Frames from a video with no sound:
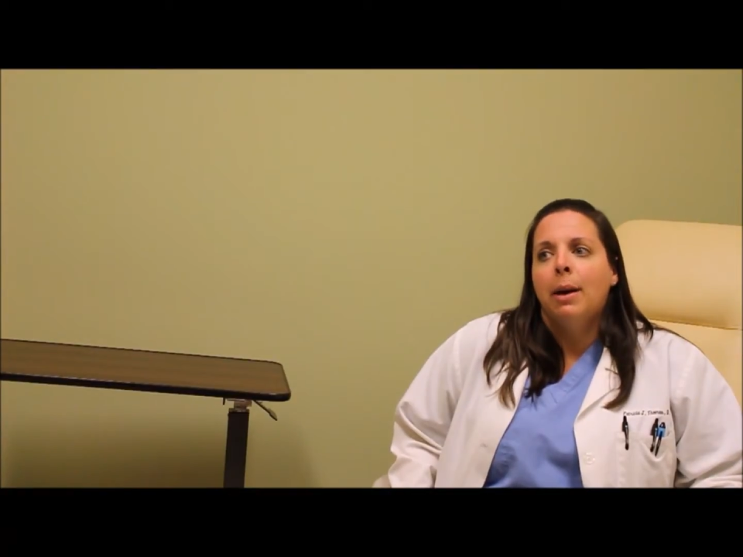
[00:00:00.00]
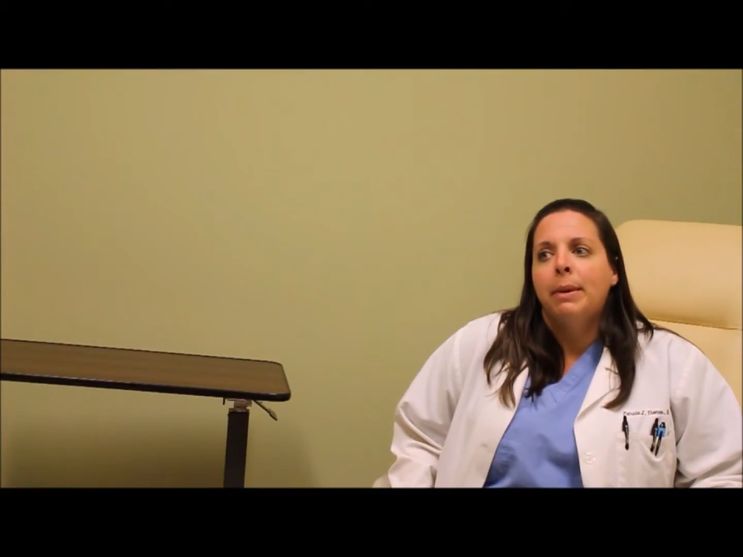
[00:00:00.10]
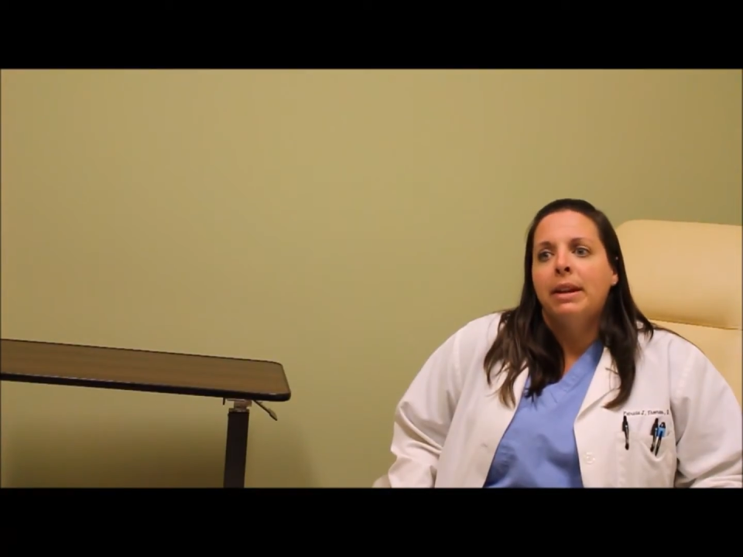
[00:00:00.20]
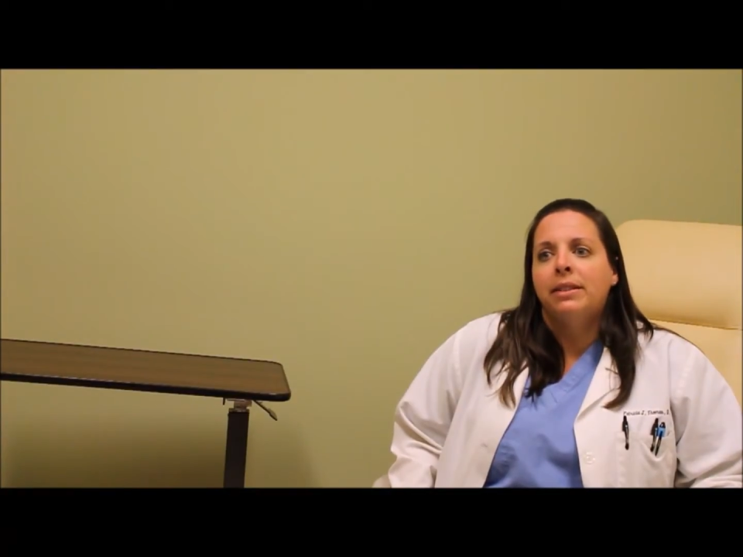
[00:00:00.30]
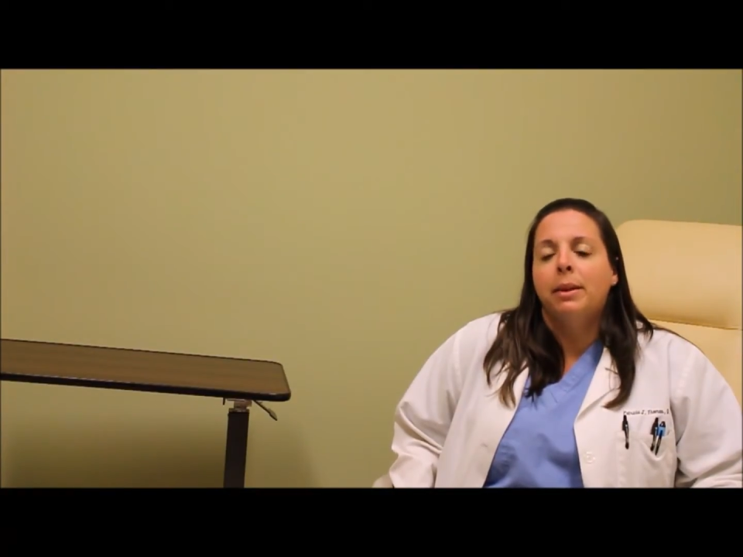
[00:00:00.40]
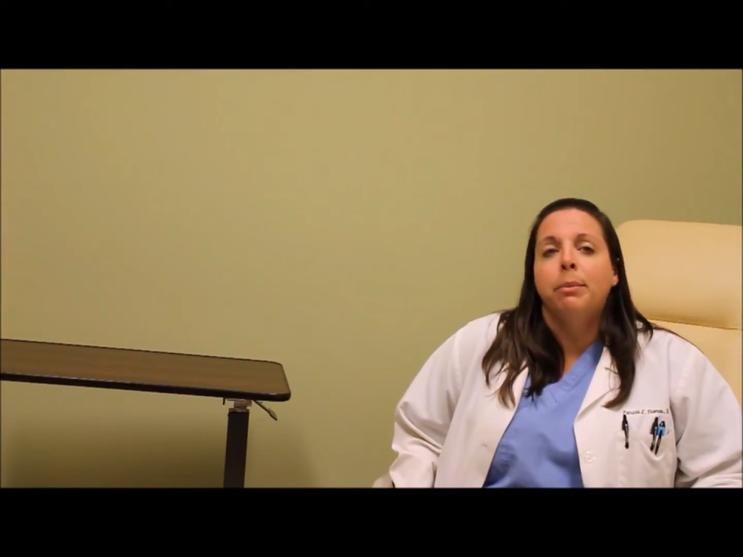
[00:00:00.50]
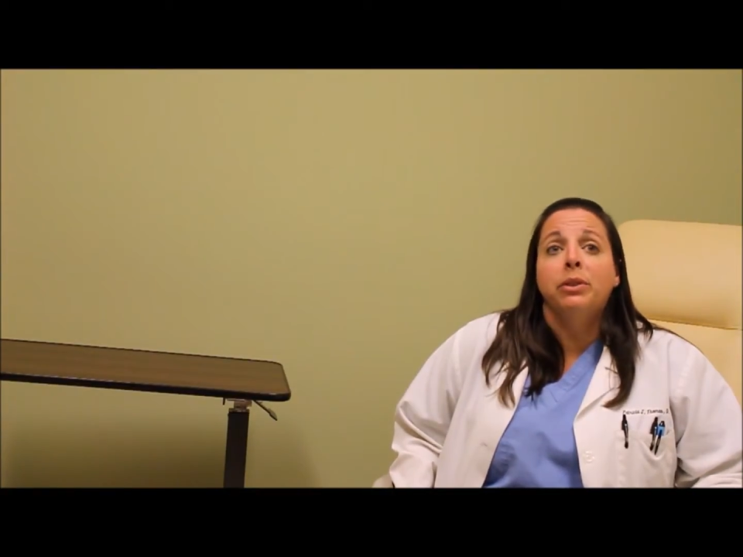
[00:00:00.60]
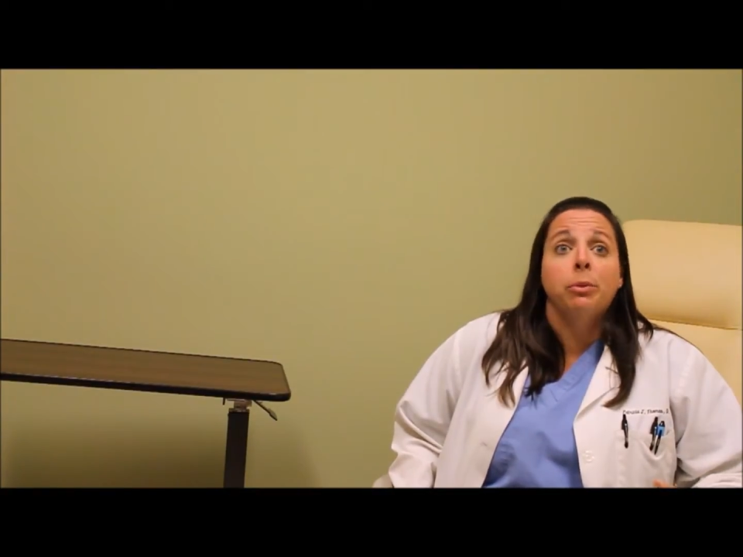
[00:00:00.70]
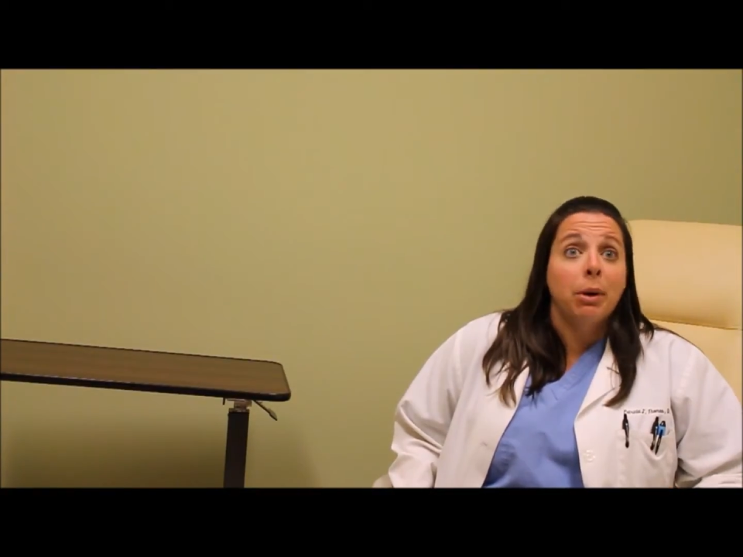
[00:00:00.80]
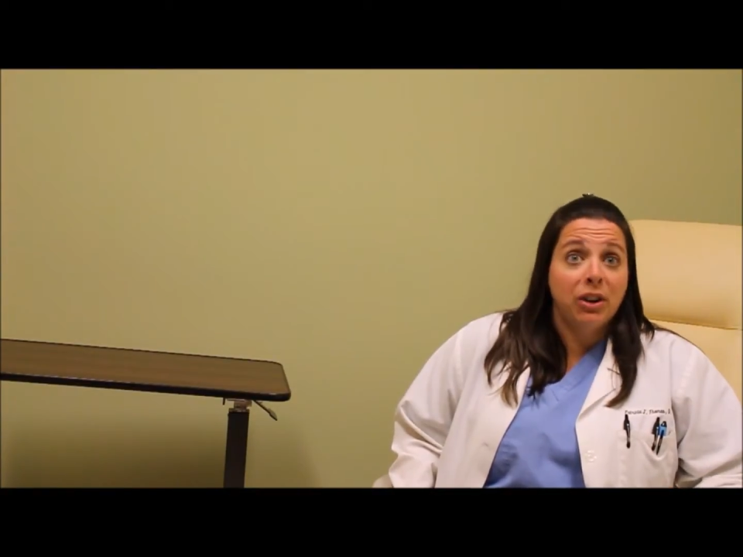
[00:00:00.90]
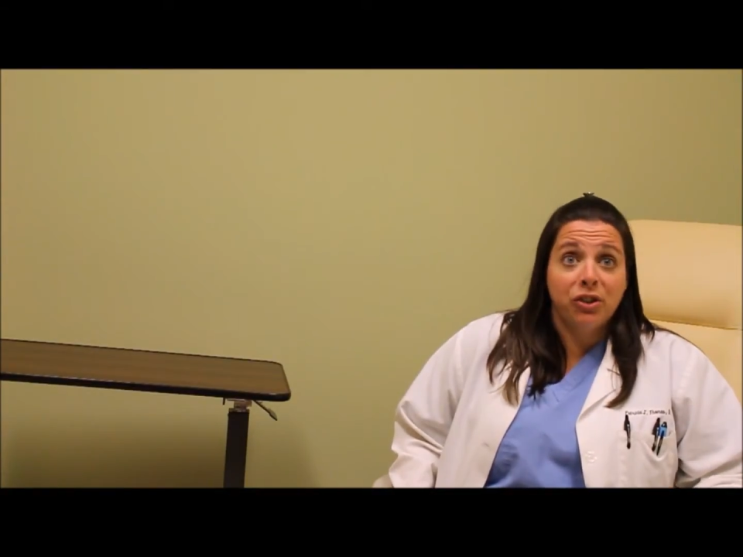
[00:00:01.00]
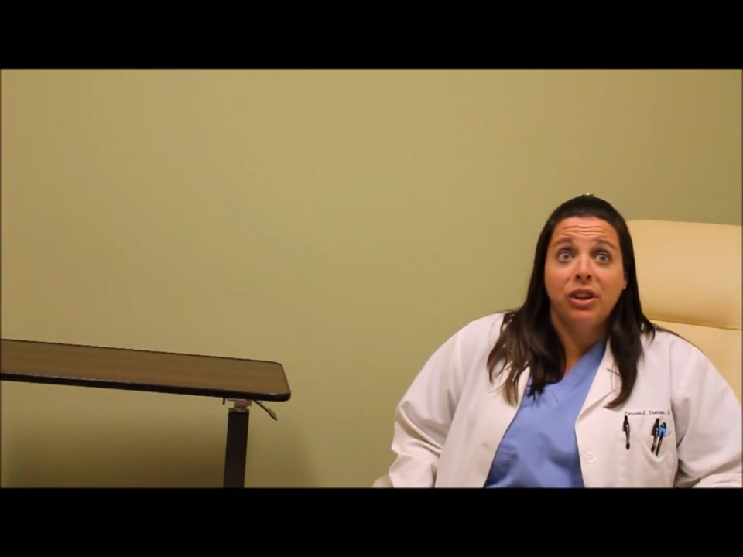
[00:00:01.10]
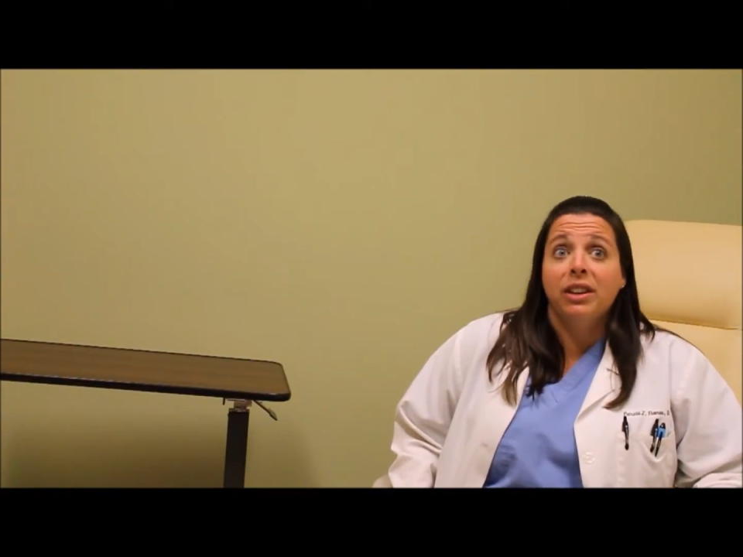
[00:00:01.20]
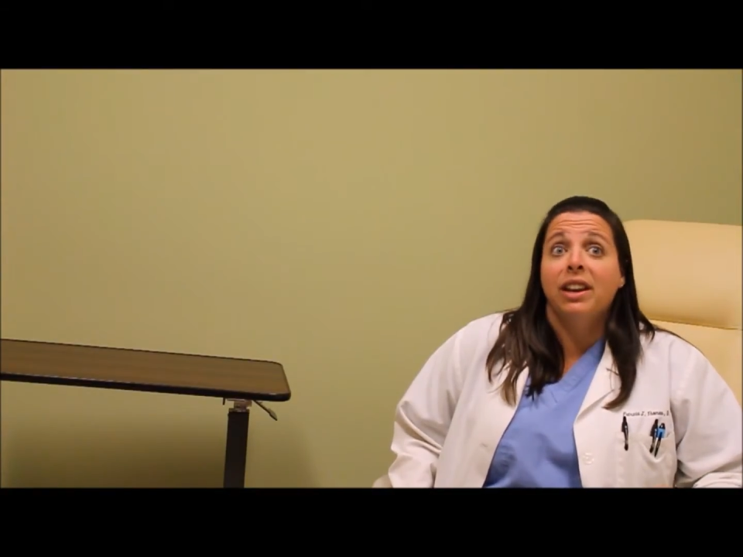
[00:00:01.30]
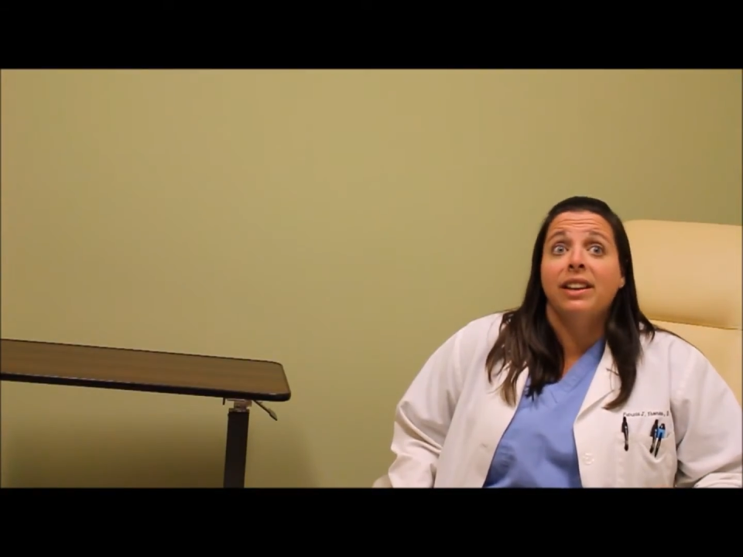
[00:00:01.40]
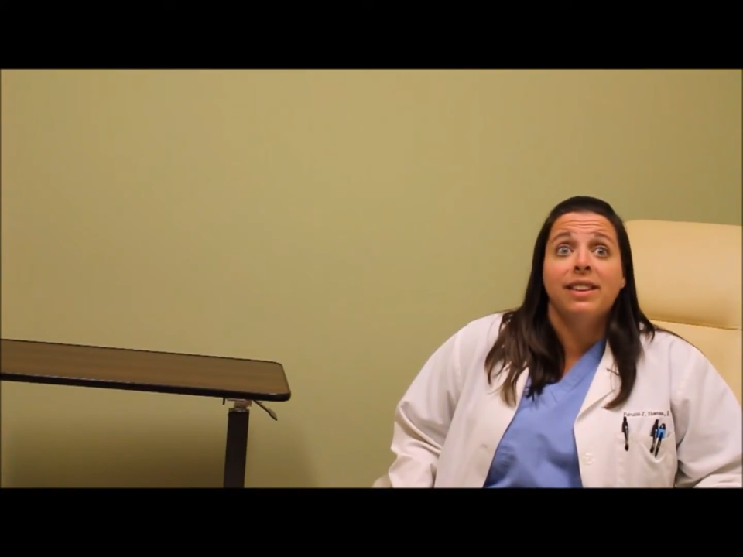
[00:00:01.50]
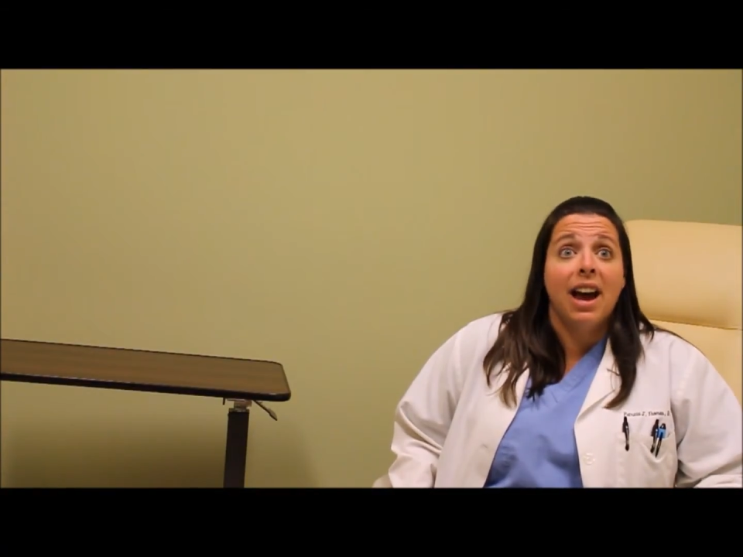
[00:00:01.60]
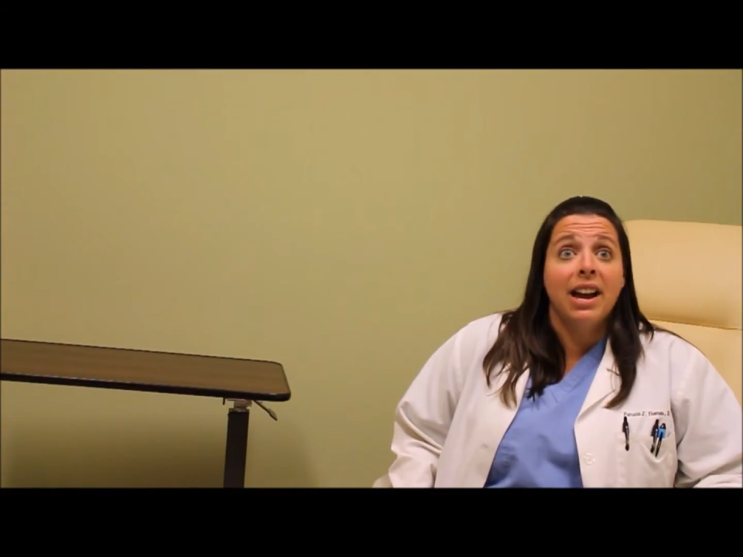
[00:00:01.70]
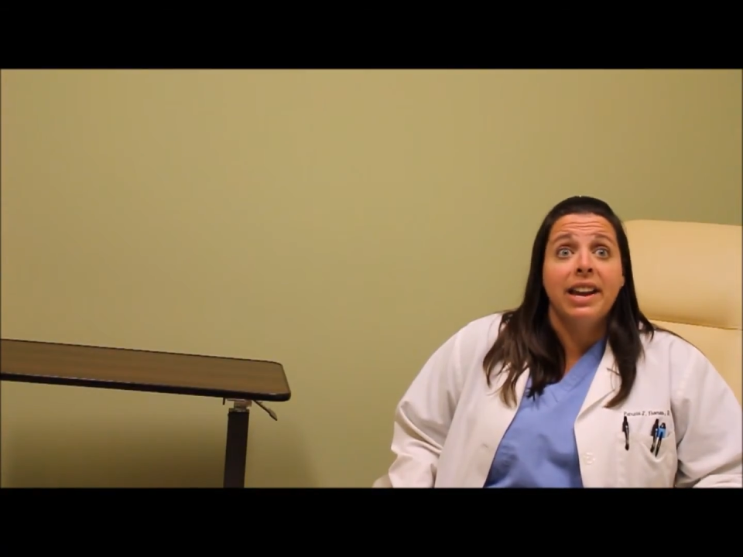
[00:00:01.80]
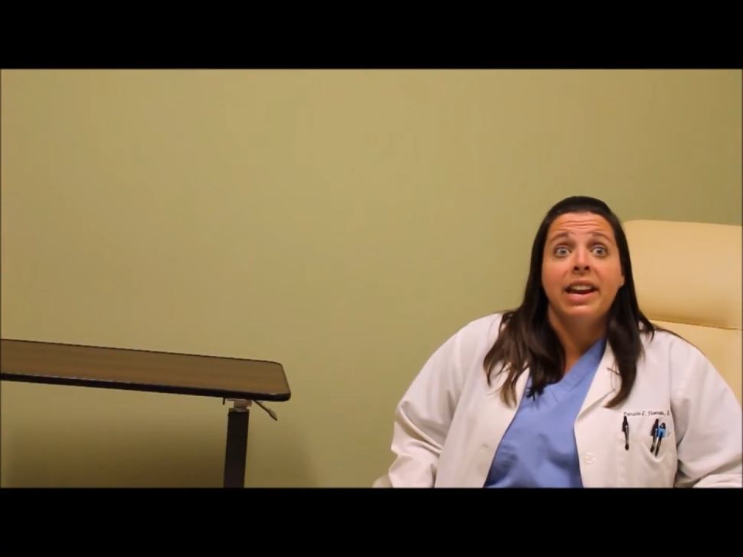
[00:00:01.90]
is some depression,
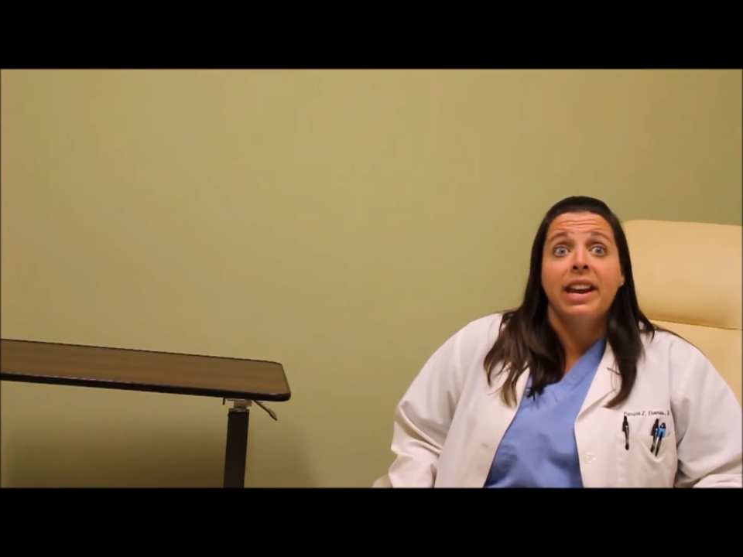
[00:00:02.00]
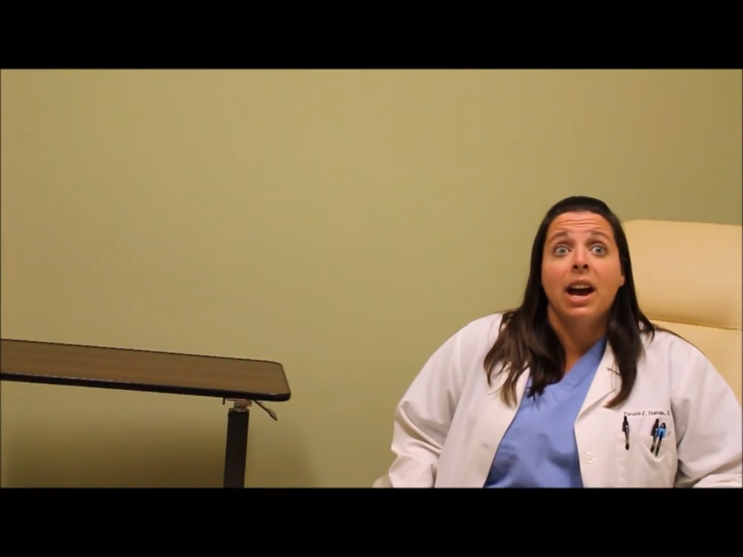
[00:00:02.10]
anxiety,